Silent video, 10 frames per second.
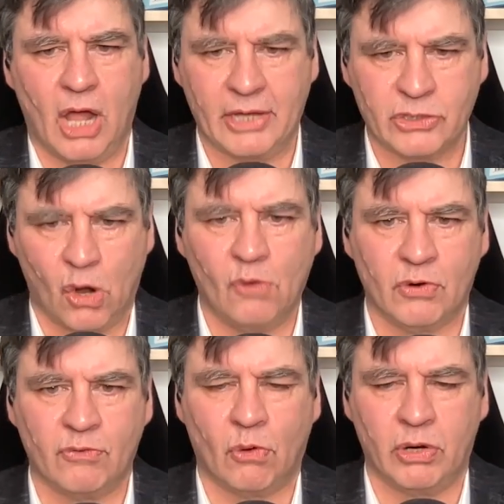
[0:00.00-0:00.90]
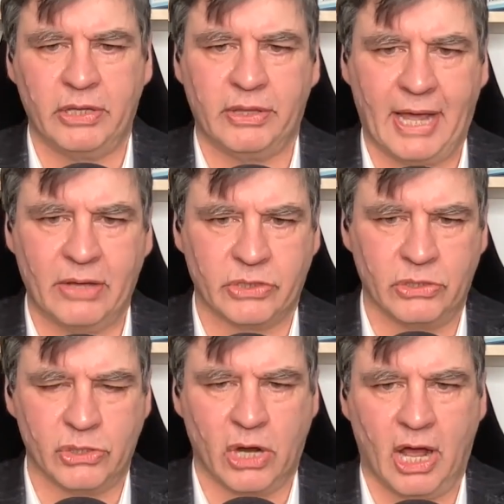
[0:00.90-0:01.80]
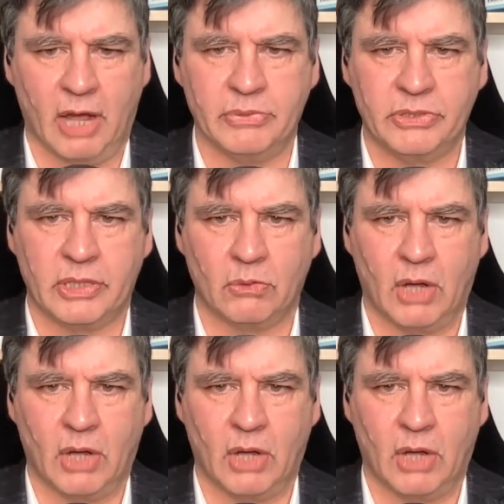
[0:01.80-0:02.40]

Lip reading: lost over 40,000 jobs